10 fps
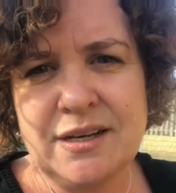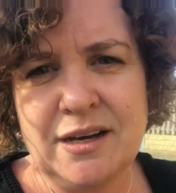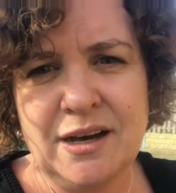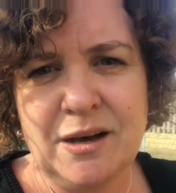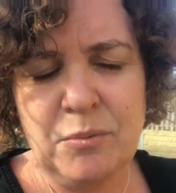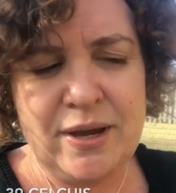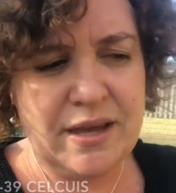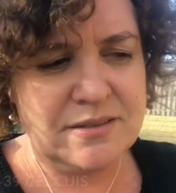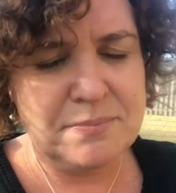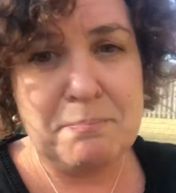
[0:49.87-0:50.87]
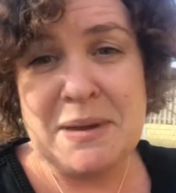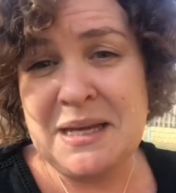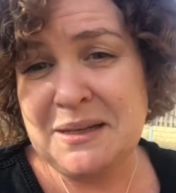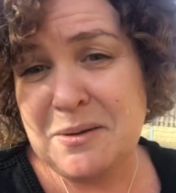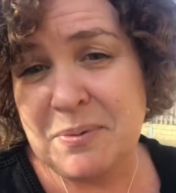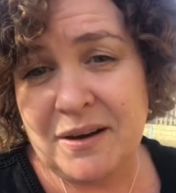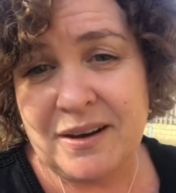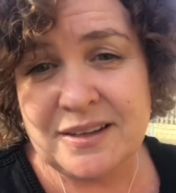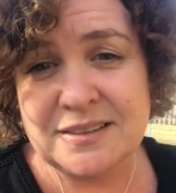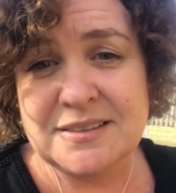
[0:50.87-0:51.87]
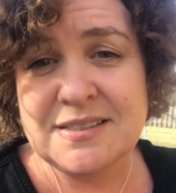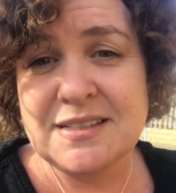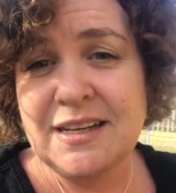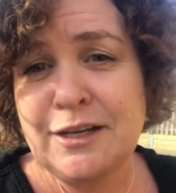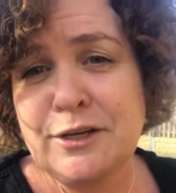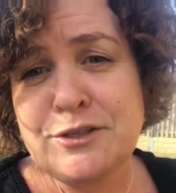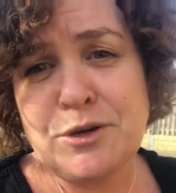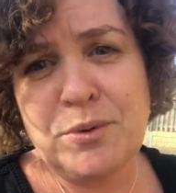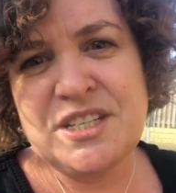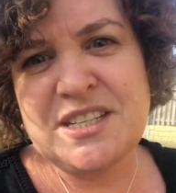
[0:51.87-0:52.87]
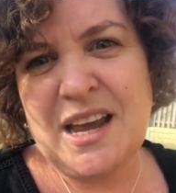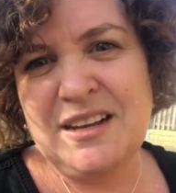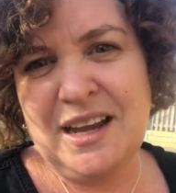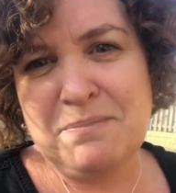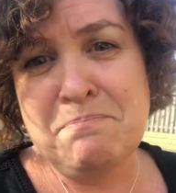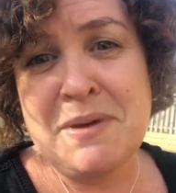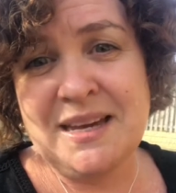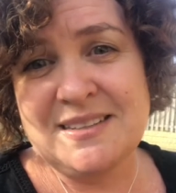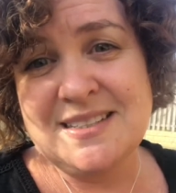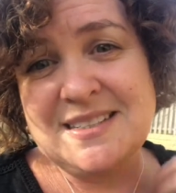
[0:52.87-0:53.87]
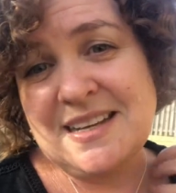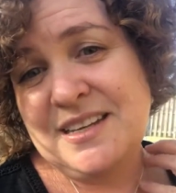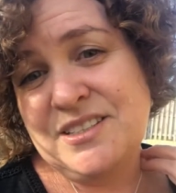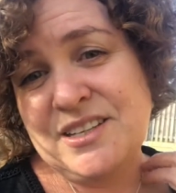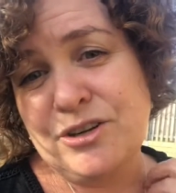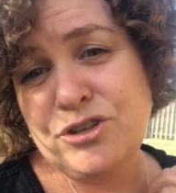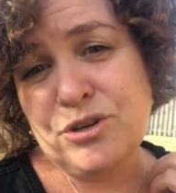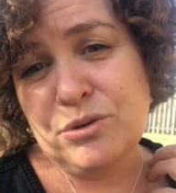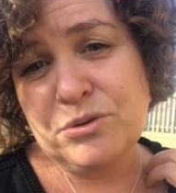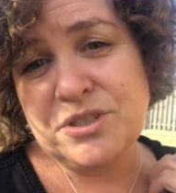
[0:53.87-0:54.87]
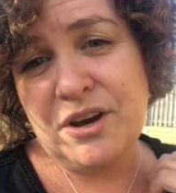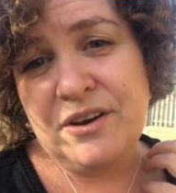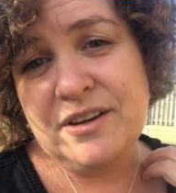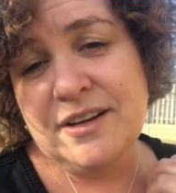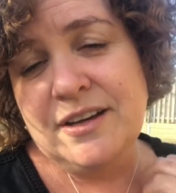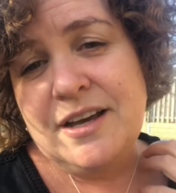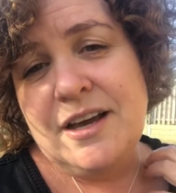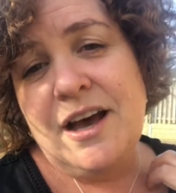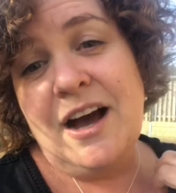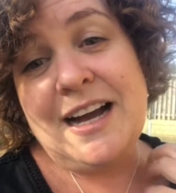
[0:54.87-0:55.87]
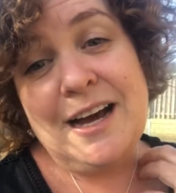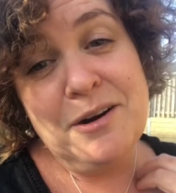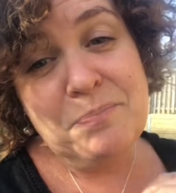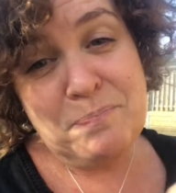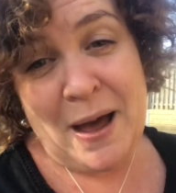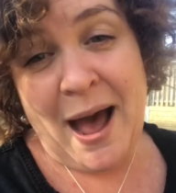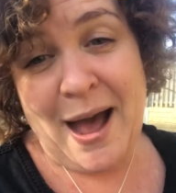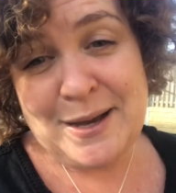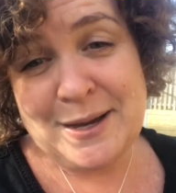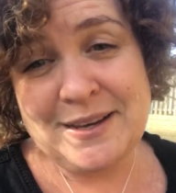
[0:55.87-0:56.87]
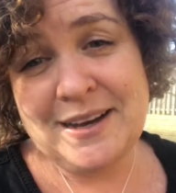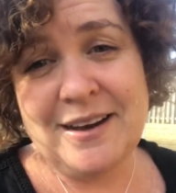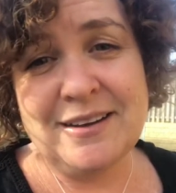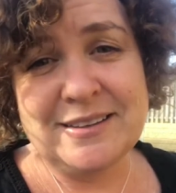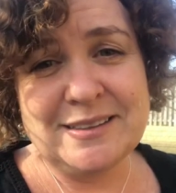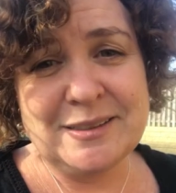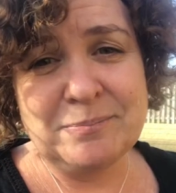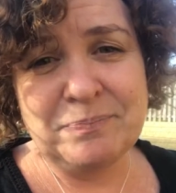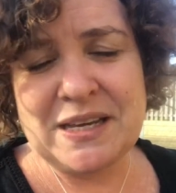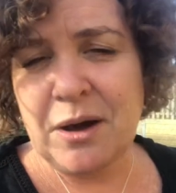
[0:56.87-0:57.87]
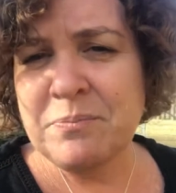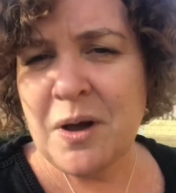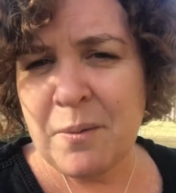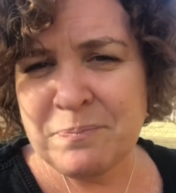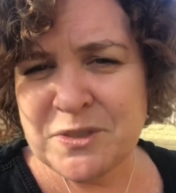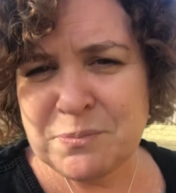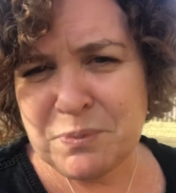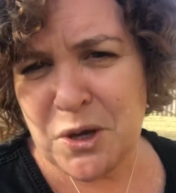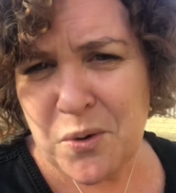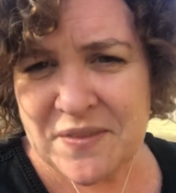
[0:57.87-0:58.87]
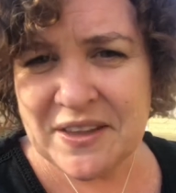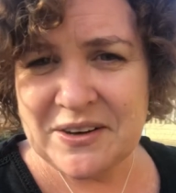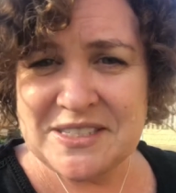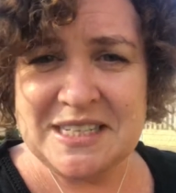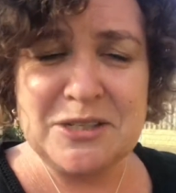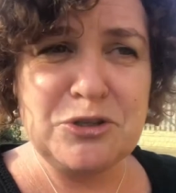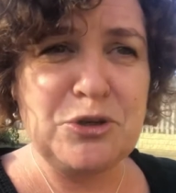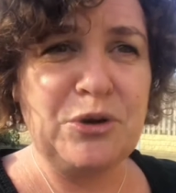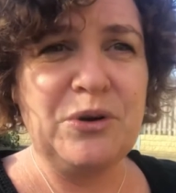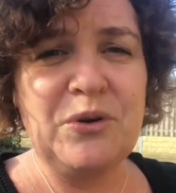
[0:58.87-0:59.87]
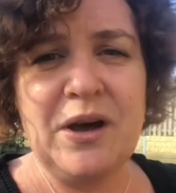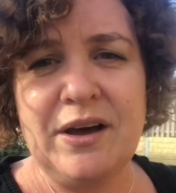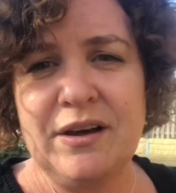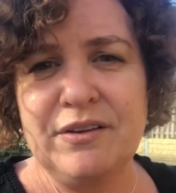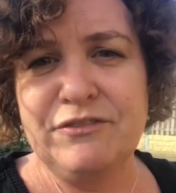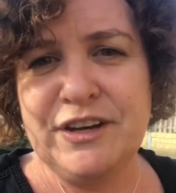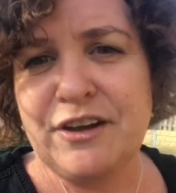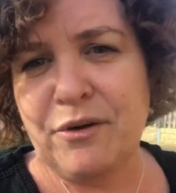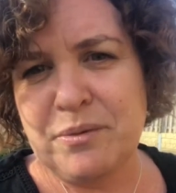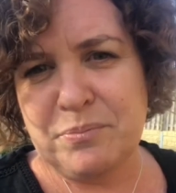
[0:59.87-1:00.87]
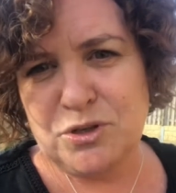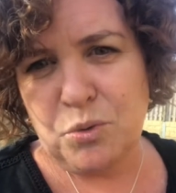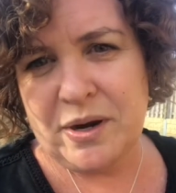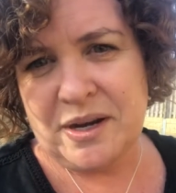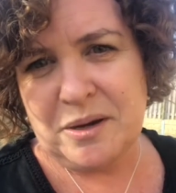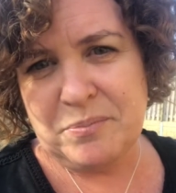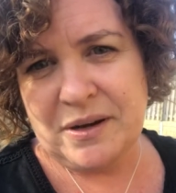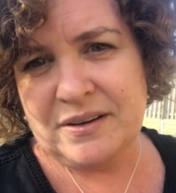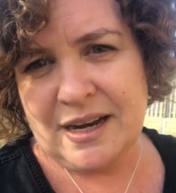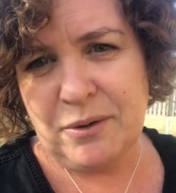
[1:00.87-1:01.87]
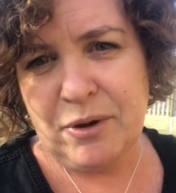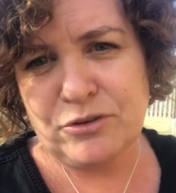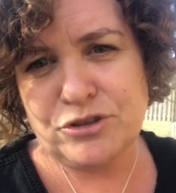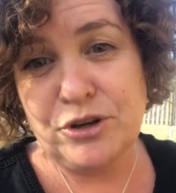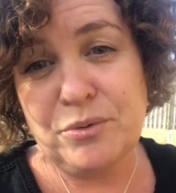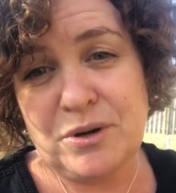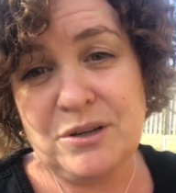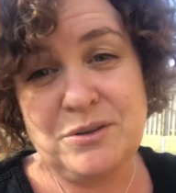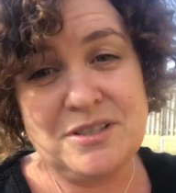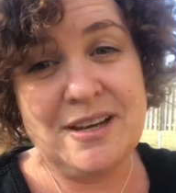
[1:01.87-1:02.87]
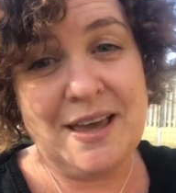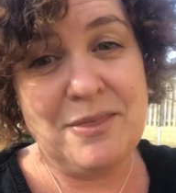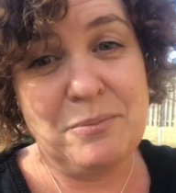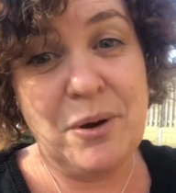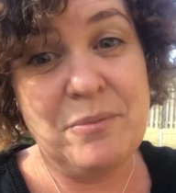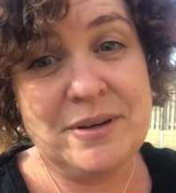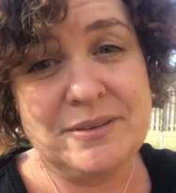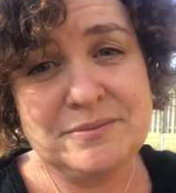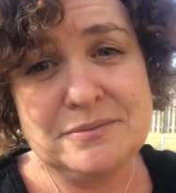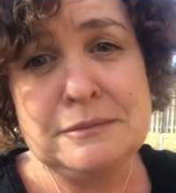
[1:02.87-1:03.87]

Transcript: Um, we had mealy bugs, so we just had like mega disease central. So I cut it back. Um, I'm, I'm spewing that I didn't do a video in between, but anyway, I'll show you what it looks like at the moment.